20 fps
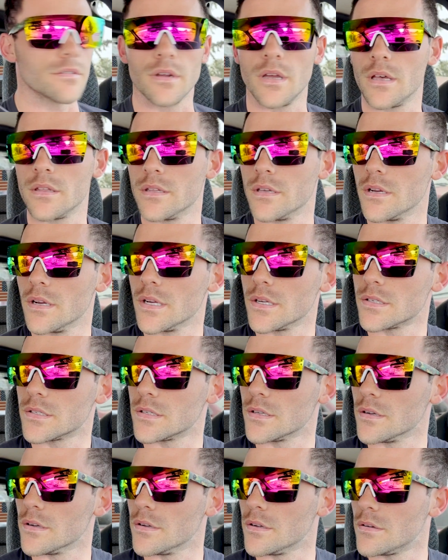around there.
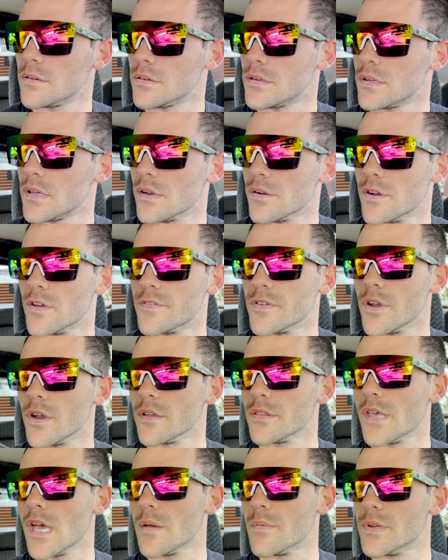So I don't know if you
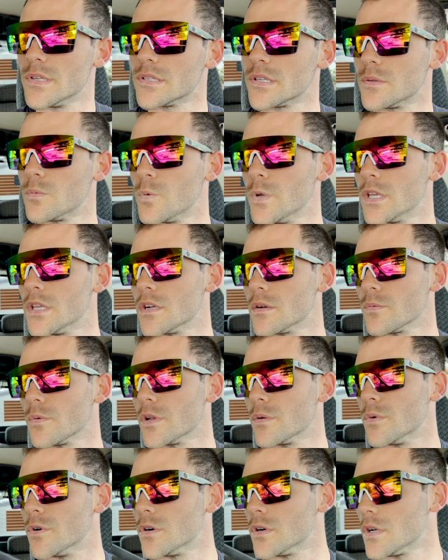heard that, but he said weak and
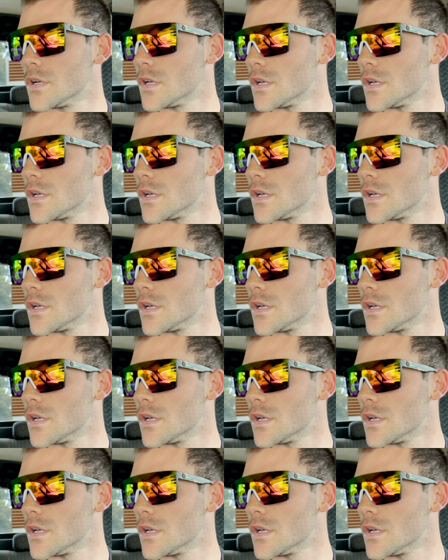unreadable.